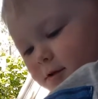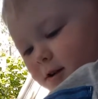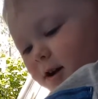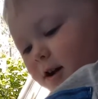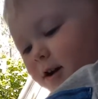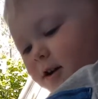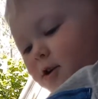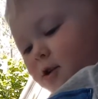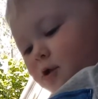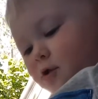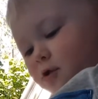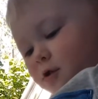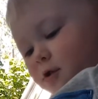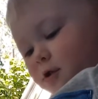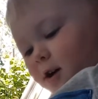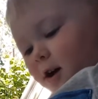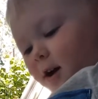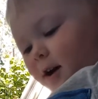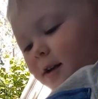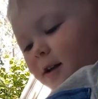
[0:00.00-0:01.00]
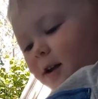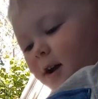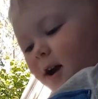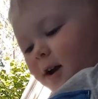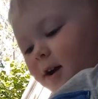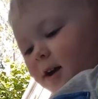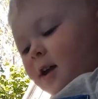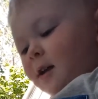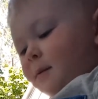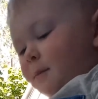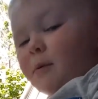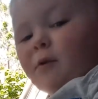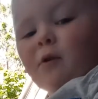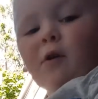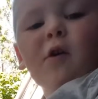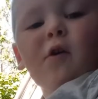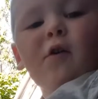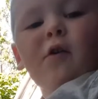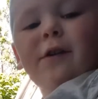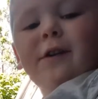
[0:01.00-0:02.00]
And can I keep it
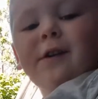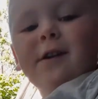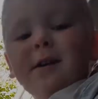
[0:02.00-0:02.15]
on?